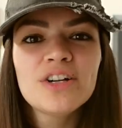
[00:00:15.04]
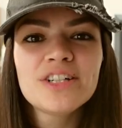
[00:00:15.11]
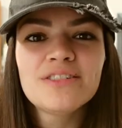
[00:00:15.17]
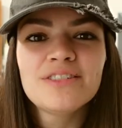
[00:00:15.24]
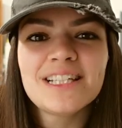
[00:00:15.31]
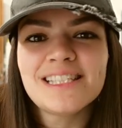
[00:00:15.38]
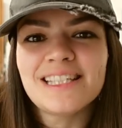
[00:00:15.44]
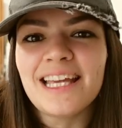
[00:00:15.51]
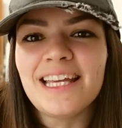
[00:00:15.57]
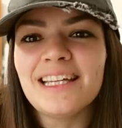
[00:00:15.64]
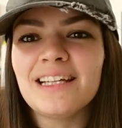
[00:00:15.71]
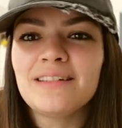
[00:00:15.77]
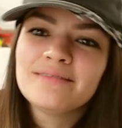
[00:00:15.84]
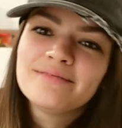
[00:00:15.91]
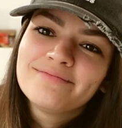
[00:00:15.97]
or don't and stay
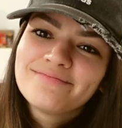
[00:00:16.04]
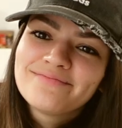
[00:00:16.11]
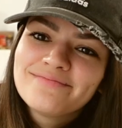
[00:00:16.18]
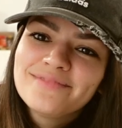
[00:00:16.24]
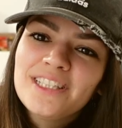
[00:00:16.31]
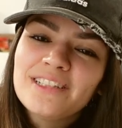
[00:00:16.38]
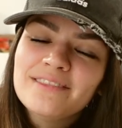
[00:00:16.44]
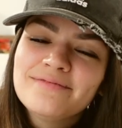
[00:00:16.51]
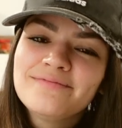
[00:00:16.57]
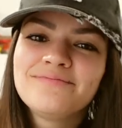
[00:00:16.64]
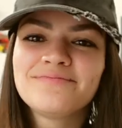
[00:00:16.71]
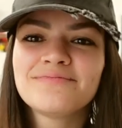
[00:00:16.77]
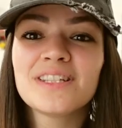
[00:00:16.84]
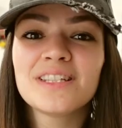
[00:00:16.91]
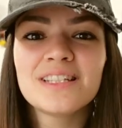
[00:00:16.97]
and, you know,
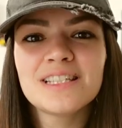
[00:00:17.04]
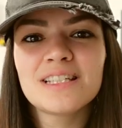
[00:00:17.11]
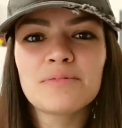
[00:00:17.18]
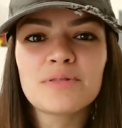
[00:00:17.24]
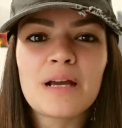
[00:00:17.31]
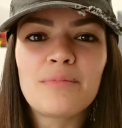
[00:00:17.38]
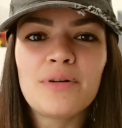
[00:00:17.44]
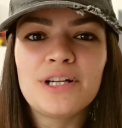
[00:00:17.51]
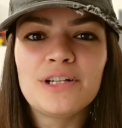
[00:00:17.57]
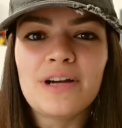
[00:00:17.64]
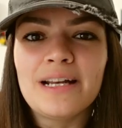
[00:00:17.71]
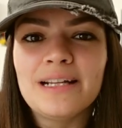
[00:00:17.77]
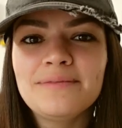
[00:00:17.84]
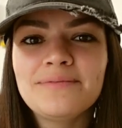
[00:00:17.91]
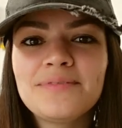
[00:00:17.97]
subscribe while you're
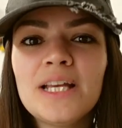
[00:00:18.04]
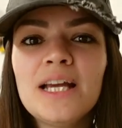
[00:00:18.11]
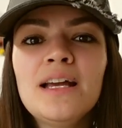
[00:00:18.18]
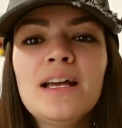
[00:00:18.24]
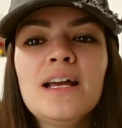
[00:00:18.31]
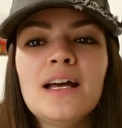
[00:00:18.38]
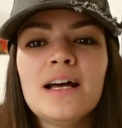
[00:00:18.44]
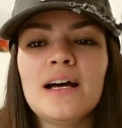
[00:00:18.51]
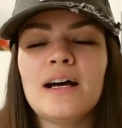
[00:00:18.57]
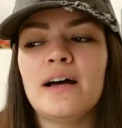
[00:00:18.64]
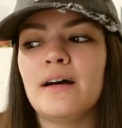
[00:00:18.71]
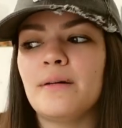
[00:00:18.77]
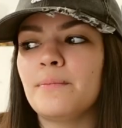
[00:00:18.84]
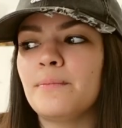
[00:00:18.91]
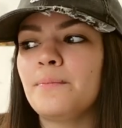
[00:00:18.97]
at it.
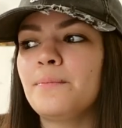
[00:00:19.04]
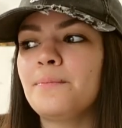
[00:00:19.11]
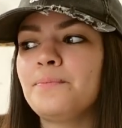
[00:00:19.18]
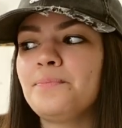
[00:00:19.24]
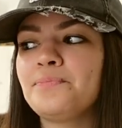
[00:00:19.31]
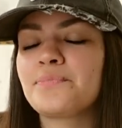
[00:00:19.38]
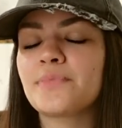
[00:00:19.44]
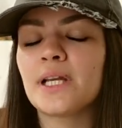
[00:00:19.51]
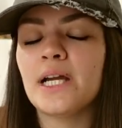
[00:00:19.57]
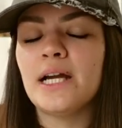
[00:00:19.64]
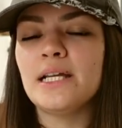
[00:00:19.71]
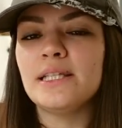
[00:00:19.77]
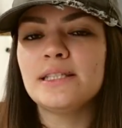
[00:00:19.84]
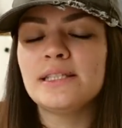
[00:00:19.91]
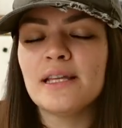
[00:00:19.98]
Um,
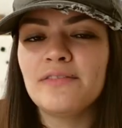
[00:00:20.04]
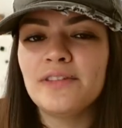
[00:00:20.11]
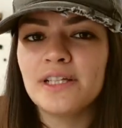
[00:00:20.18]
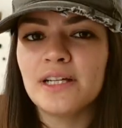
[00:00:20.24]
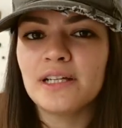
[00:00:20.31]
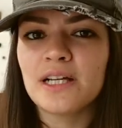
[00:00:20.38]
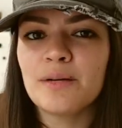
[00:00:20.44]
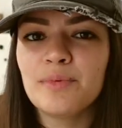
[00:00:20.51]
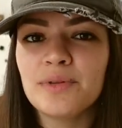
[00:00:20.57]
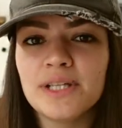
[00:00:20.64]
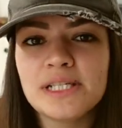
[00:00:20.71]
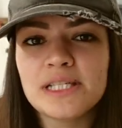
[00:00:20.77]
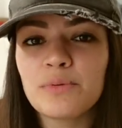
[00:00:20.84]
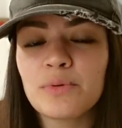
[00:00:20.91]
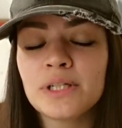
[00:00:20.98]
I definitely got a couple
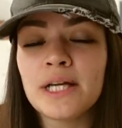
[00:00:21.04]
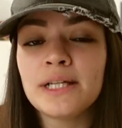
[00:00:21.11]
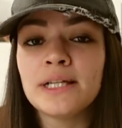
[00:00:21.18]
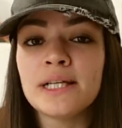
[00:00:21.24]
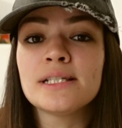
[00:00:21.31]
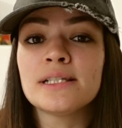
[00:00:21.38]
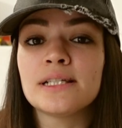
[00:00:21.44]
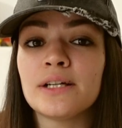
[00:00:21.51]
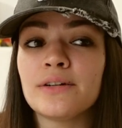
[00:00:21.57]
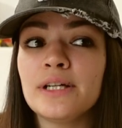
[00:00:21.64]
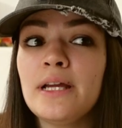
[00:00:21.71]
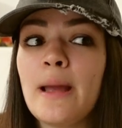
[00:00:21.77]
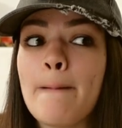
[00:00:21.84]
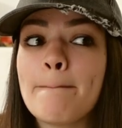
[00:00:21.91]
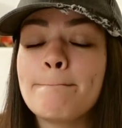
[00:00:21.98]
things that weren't
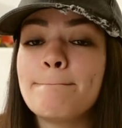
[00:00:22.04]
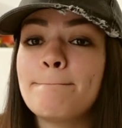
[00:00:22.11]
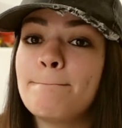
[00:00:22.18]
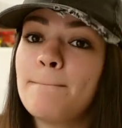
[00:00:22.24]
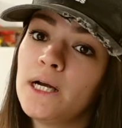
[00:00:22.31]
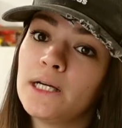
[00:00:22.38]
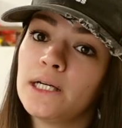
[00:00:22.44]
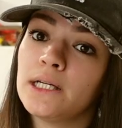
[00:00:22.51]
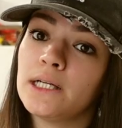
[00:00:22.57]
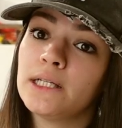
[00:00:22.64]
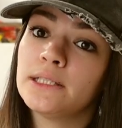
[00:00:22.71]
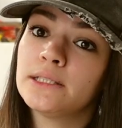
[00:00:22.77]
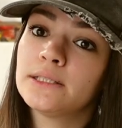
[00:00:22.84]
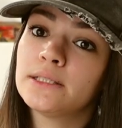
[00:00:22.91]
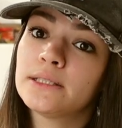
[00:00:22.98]
unnecessary,
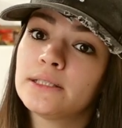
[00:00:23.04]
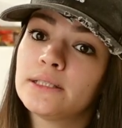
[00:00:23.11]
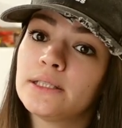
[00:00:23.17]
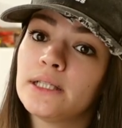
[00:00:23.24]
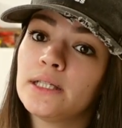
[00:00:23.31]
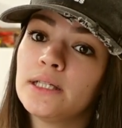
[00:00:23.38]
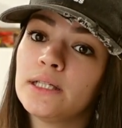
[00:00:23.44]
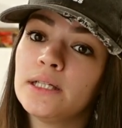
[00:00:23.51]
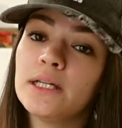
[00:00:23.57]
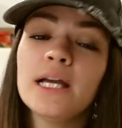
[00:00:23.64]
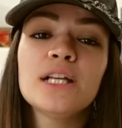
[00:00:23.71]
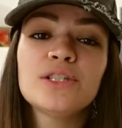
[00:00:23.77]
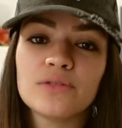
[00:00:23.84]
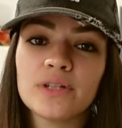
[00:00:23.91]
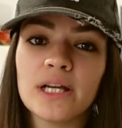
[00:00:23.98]
but
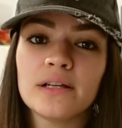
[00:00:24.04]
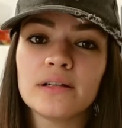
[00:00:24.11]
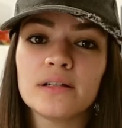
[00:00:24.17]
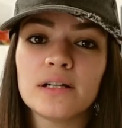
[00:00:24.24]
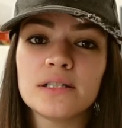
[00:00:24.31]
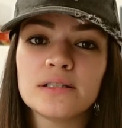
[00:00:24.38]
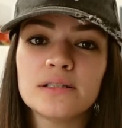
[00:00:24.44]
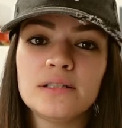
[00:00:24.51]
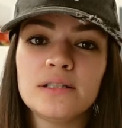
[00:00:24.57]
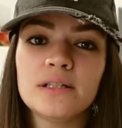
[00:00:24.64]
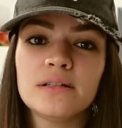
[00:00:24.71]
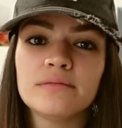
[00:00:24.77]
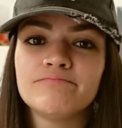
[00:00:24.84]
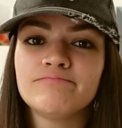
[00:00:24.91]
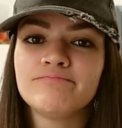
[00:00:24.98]
it's okay because, you
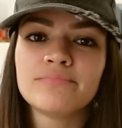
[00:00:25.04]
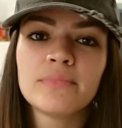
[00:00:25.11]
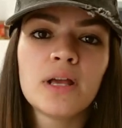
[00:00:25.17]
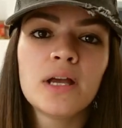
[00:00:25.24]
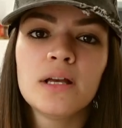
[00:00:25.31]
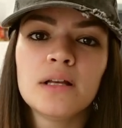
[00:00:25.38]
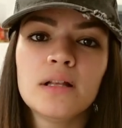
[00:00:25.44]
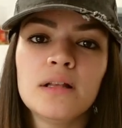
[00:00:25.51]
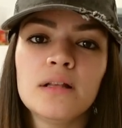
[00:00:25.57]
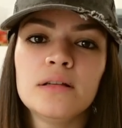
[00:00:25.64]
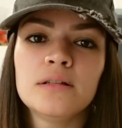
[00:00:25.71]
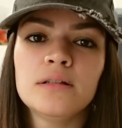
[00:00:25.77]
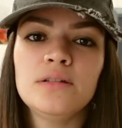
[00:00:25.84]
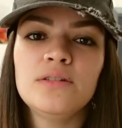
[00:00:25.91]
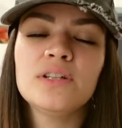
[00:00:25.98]
know,
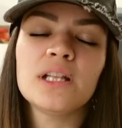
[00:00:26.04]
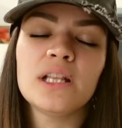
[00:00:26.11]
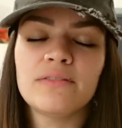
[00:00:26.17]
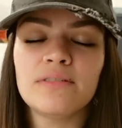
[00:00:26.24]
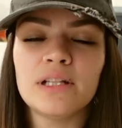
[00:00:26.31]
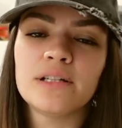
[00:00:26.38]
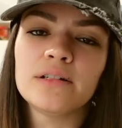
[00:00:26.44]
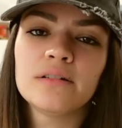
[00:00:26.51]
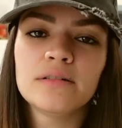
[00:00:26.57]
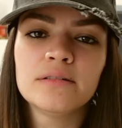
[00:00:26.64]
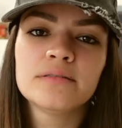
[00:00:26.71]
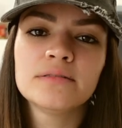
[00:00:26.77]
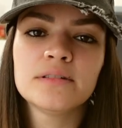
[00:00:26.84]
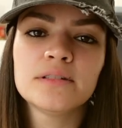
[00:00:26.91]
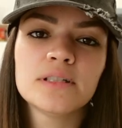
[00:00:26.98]
you can live a little.
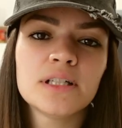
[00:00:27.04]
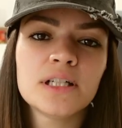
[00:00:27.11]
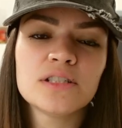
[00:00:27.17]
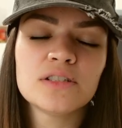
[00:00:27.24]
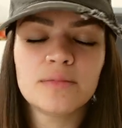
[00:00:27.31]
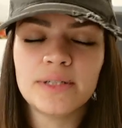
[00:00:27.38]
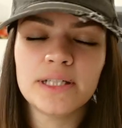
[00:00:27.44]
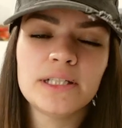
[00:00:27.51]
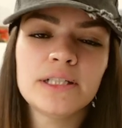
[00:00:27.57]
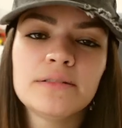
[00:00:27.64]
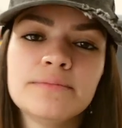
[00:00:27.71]
It's no big deal.